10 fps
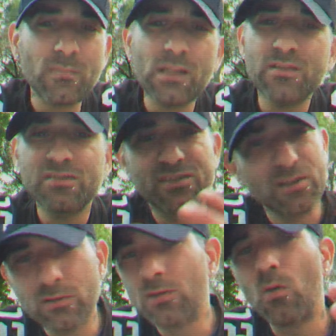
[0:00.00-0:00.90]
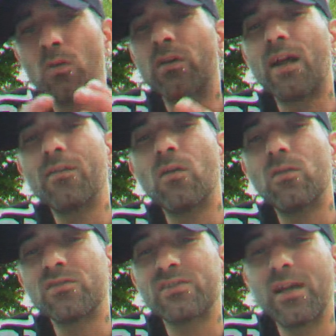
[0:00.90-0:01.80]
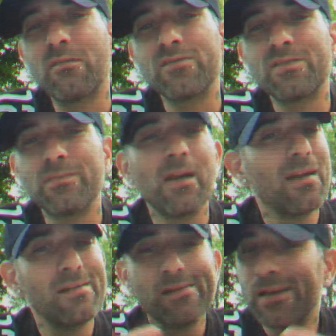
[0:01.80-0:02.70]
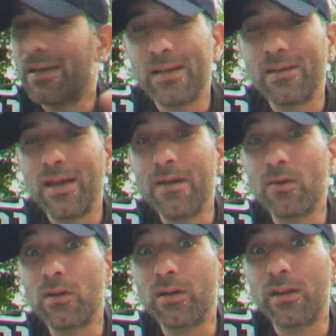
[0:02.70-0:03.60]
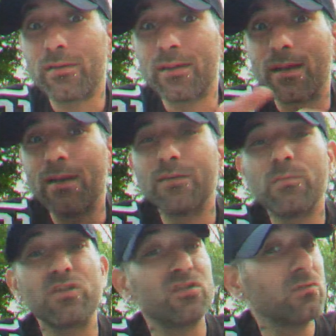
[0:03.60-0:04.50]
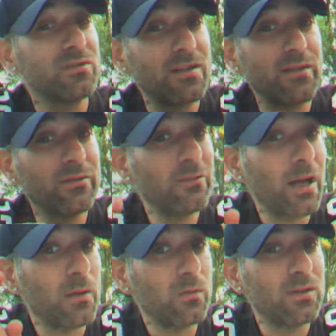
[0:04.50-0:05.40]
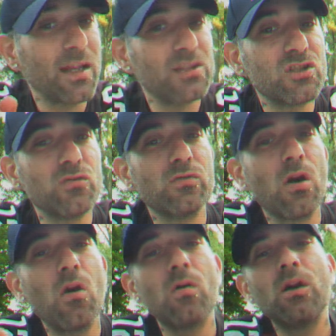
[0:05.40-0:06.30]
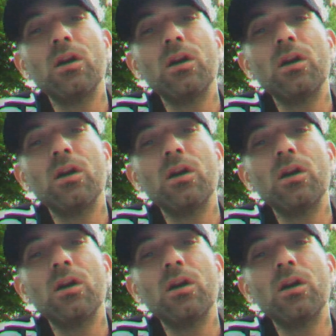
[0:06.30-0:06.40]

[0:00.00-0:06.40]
Still no word on the whole Savage. Haven't heard nothing yet. But as soon as I do, I will let you know.